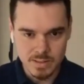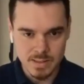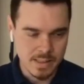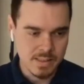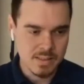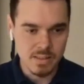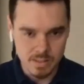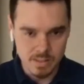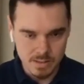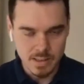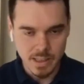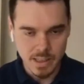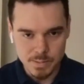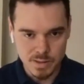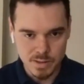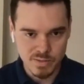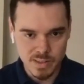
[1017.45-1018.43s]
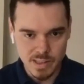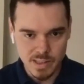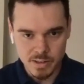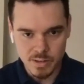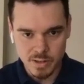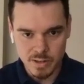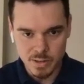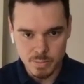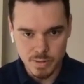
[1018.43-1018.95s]
like certain types of
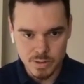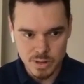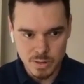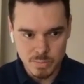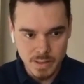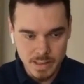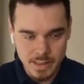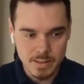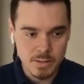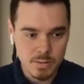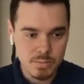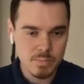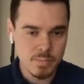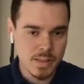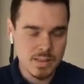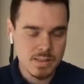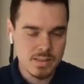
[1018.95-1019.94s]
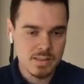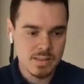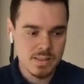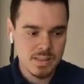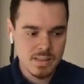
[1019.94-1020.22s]
electronic music, but I do miss